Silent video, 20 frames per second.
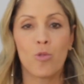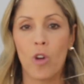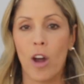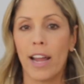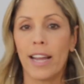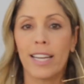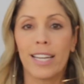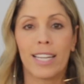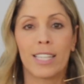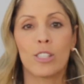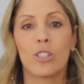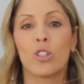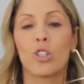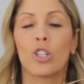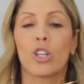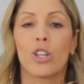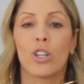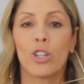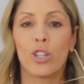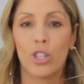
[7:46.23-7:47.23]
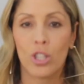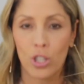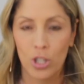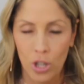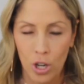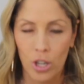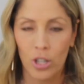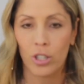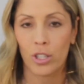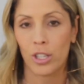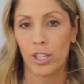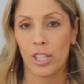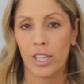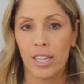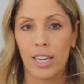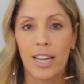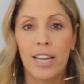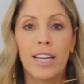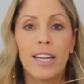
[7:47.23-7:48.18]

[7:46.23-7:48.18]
bright and look younger.